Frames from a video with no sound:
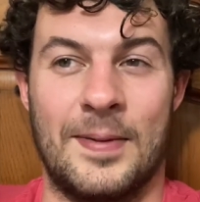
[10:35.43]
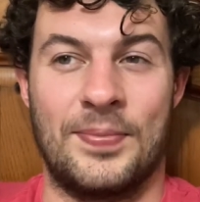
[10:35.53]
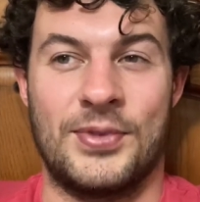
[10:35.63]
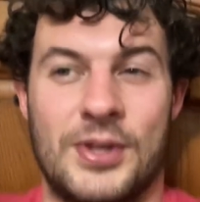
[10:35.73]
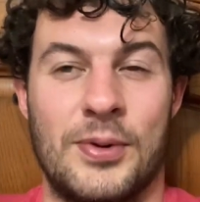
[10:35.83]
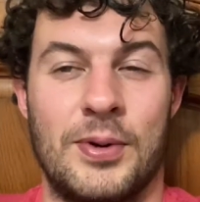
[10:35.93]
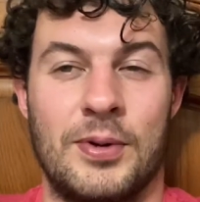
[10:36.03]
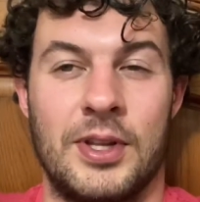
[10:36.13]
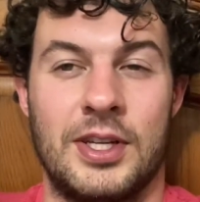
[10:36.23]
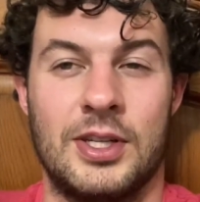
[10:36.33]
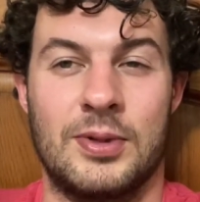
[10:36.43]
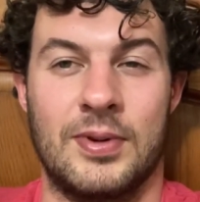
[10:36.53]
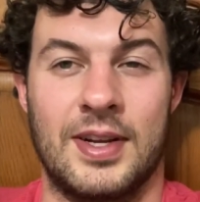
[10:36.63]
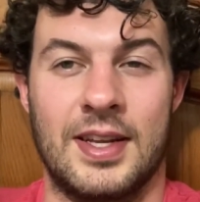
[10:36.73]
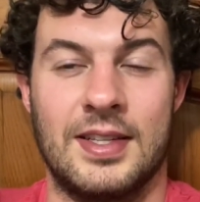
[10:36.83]
So we really just
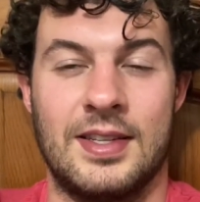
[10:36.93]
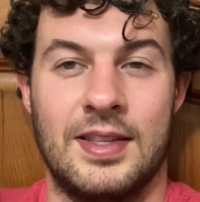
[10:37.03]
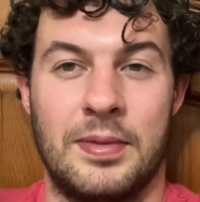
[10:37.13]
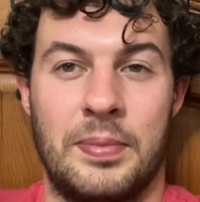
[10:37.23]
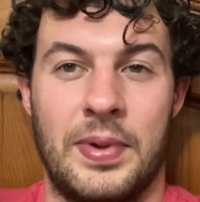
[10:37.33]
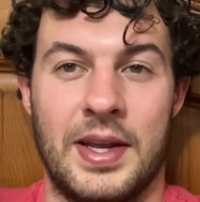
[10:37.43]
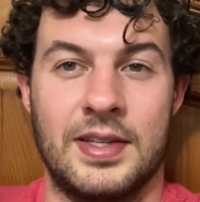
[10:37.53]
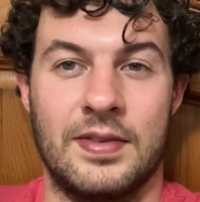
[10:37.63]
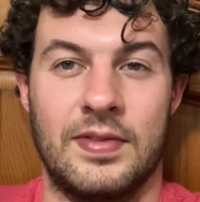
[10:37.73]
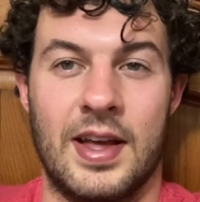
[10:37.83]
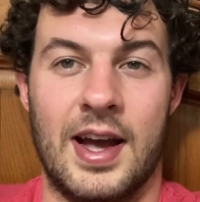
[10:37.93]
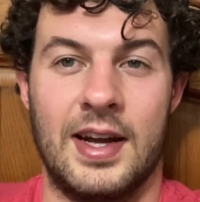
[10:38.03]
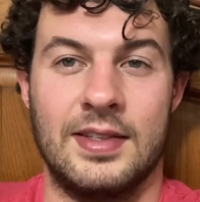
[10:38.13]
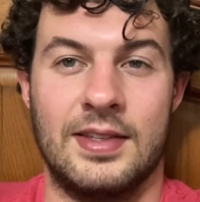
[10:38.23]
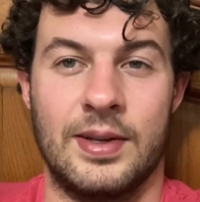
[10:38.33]
want to get to the base of
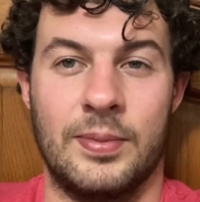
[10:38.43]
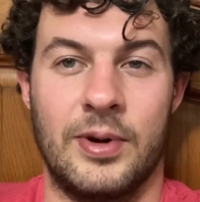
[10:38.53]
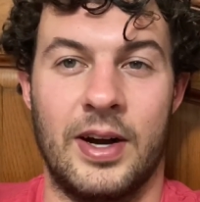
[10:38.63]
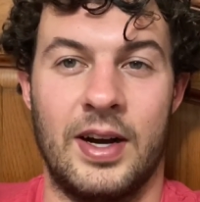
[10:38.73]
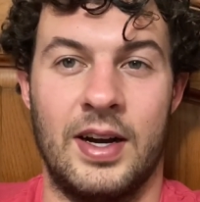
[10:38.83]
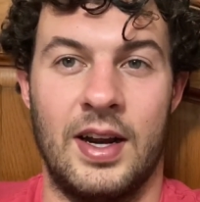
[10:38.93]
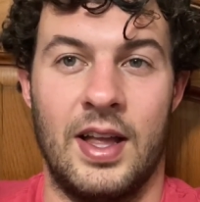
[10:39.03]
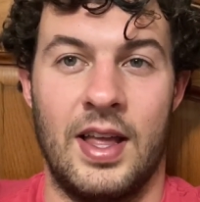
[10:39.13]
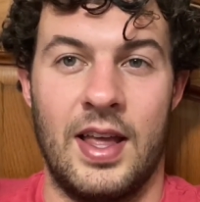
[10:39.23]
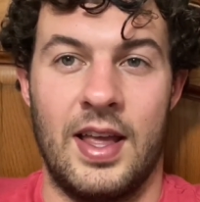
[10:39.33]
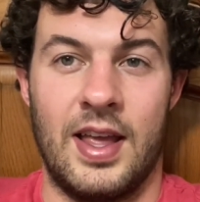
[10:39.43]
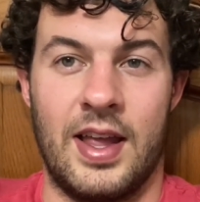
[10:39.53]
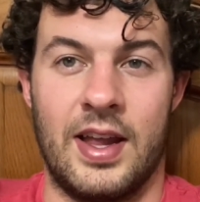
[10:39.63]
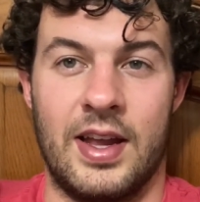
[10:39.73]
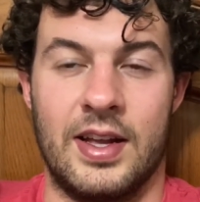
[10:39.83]
that somewhere
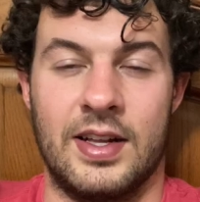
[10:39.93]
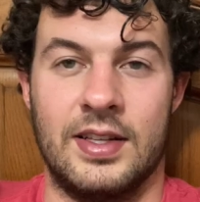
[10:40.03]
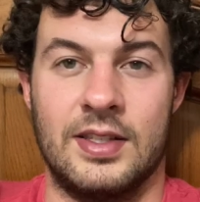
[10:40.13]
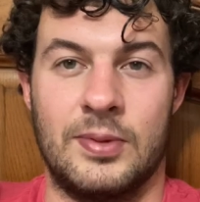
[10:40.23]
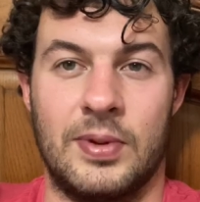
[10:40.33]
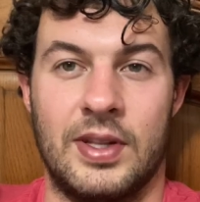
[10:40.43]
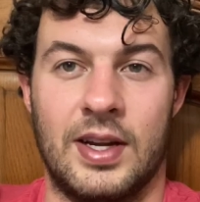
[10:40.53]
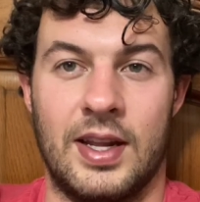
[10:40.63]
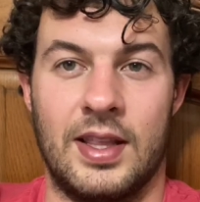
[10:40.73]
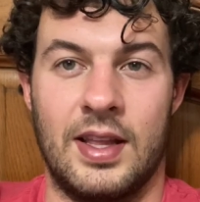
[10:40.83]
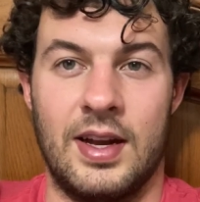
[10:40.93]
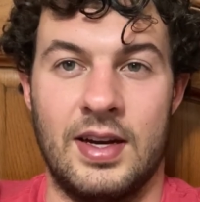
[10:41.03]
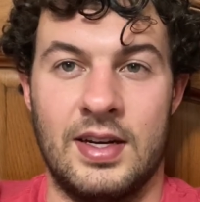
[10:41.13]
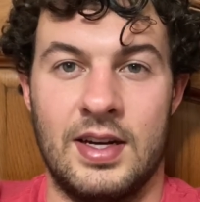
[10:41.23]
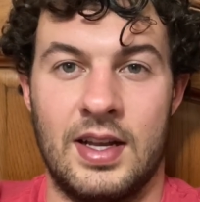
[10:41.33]
and spend the night
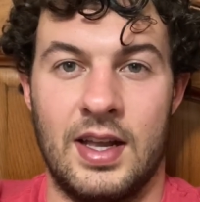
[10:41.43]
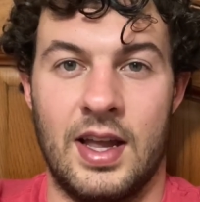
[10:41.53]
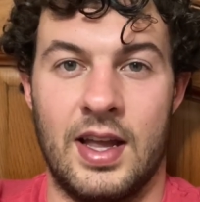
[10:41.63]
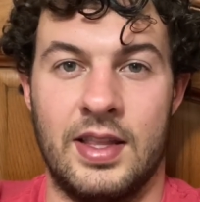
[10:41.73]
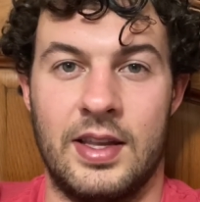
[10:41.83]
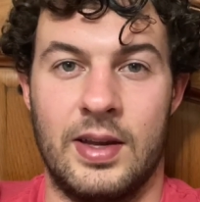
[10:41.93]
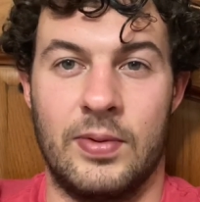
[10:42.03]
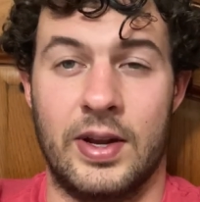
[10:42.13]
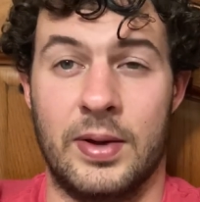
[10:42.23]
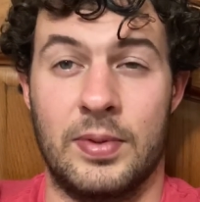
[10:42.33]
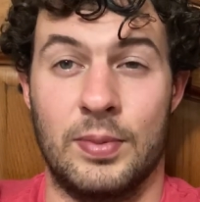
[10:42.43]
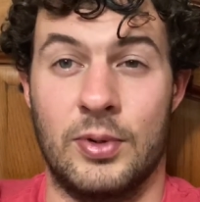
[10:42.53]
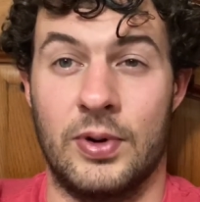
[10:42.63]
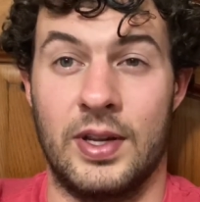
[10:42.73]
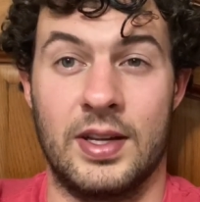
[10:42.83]
there, and then wake up in the
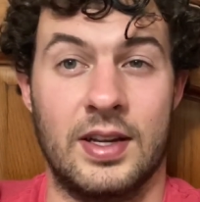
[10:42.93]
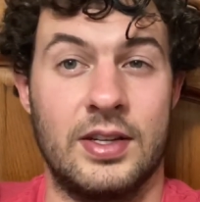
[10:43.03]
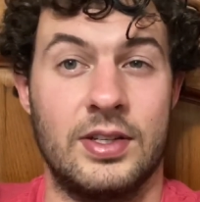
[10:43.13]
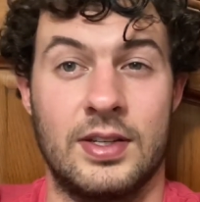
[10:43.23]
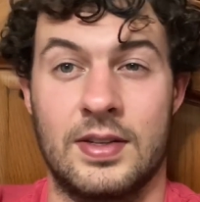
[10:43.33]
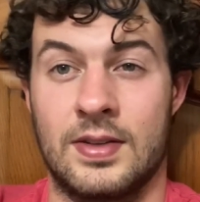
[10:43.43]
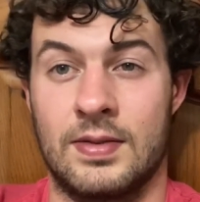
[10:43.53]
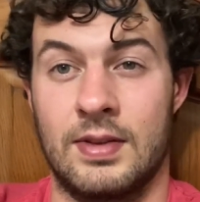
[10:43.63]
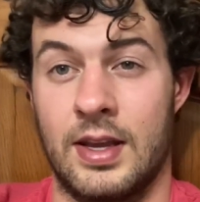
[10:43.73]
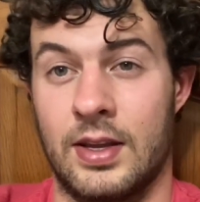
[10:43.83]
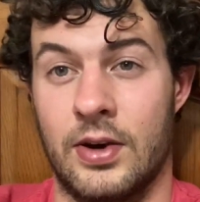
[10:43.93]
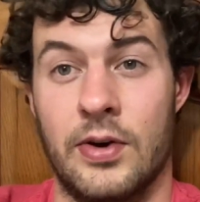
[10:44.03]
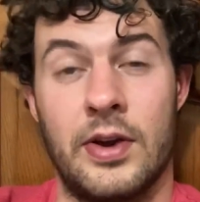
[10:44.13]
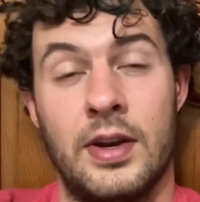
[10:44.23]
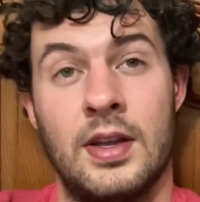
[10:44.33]
morning and just get going.